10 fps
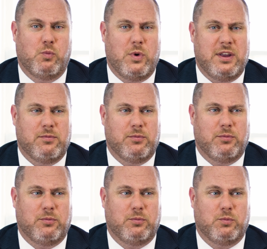We
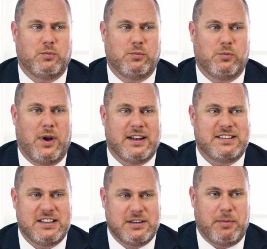
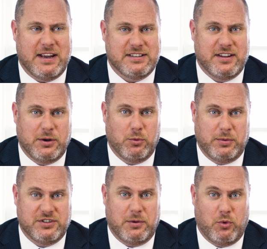anticipated that it would
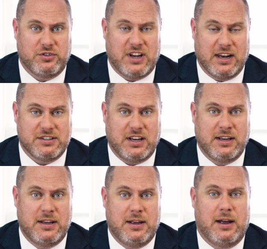be somewhat challenging.